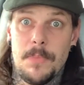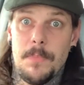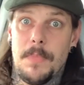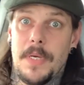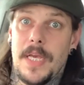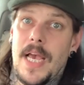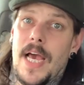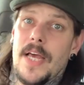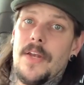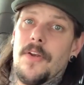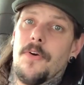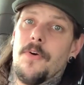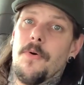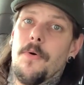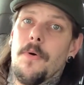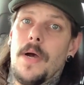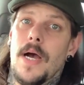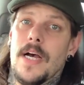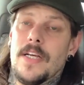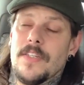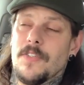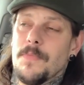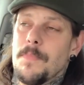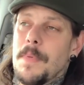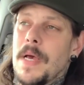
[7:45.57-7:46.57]
mechanical
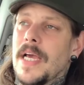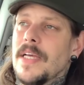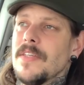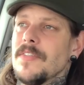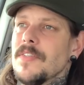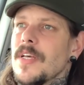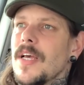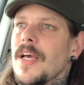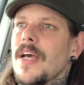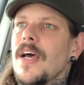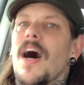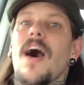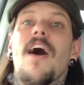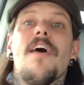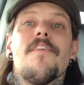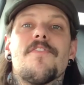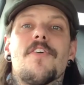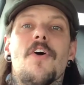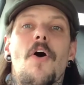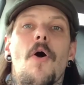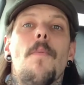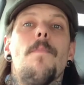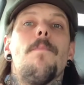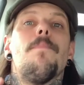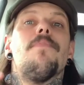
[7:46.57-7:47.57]
aspects, I've
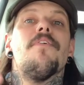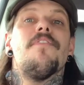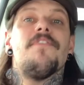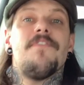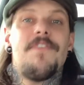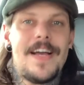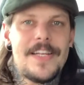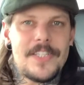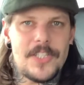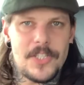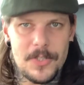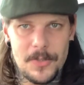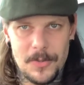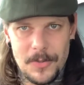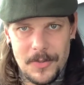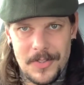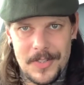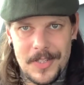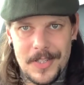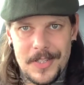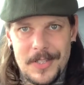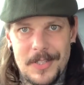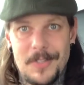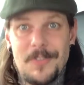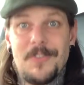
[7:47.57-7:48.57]
got professionals
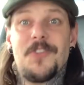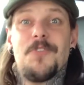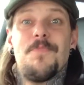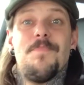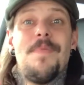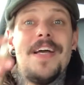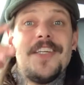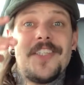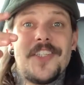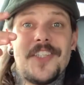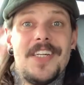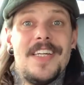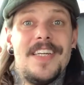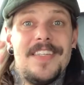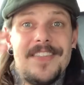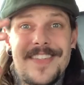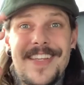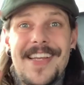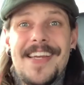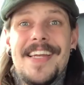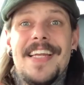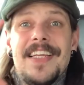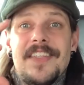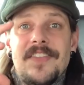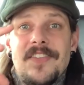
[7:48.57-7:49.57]
to do, specialists
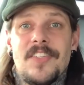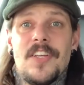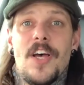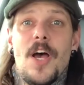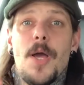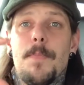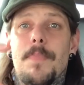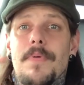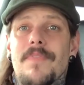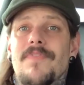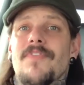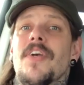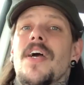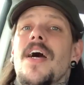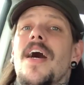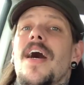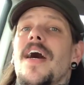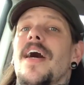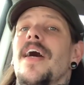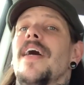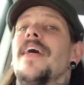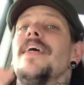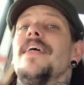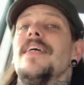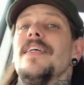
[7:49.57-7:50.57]
in this type of
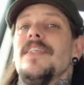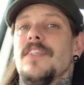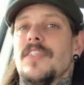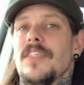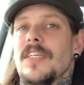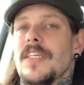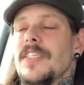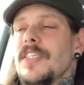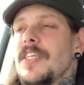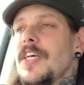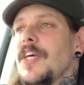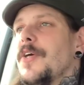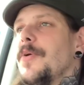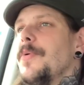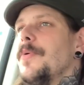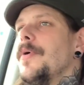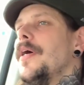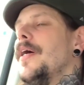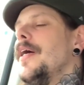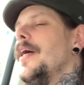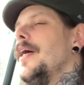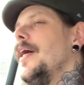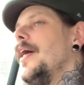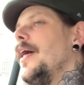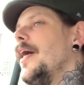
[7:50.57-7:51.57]
car to do.
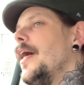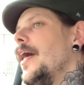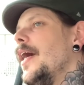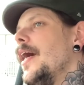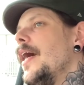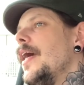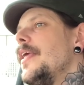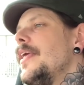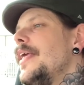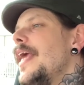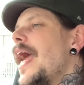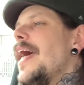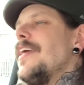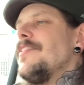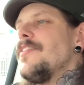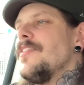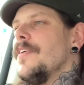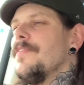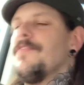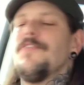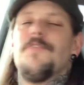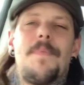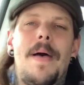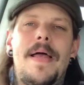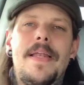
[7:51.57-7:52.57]
Yes,
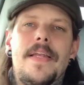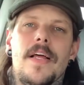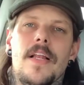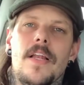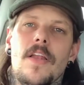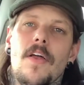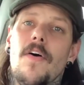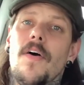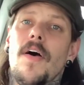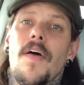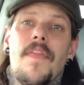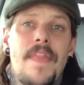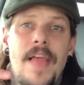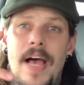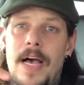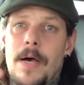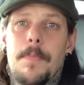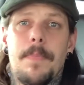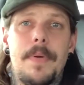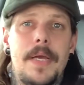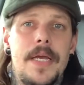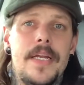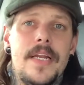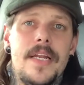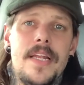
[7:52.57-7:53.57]
I've spent a lot, and that'll
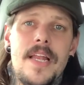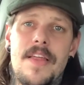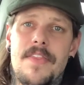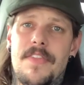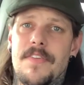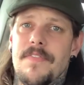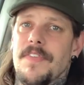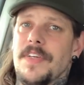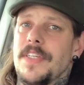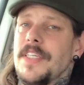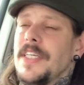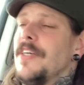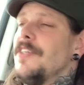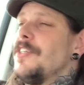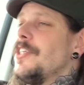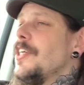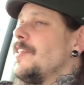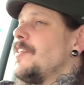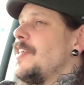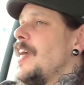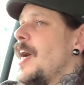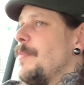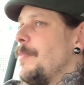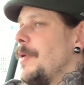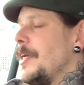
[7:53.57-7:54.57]
be in another video,
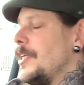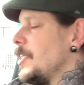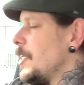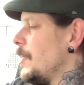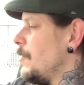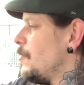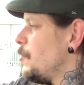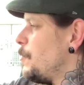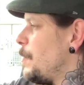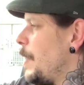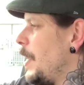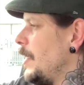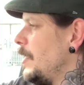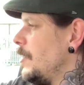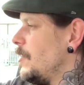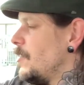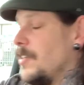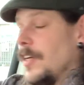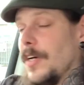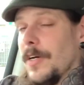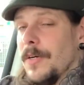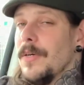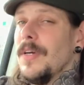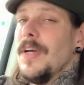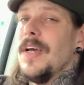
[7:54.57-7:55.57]
just how much I've spent.
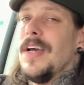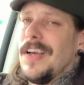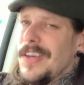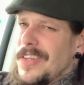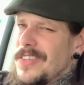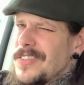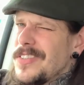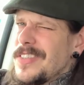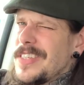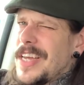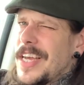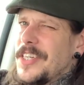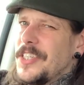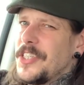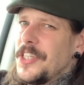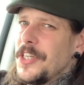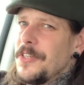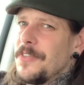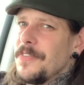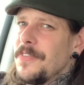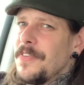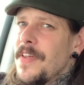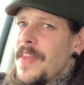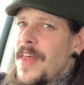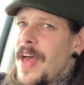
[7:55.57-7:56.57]
So stay
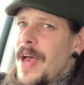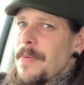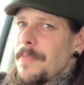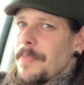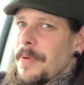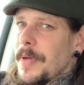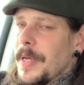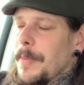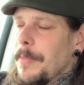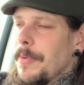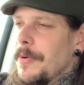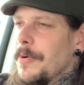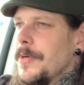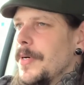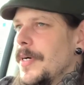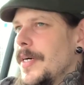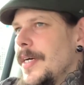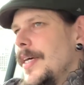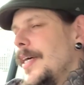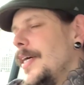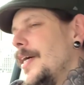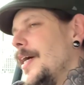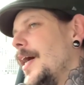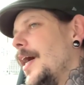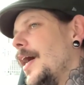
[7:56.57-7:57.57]
tuned for that, people.
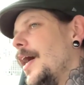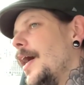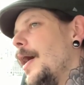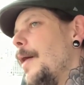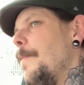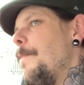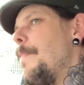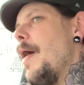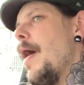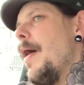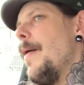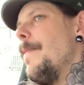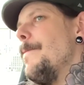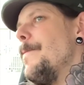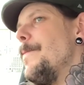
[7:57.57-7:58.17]
But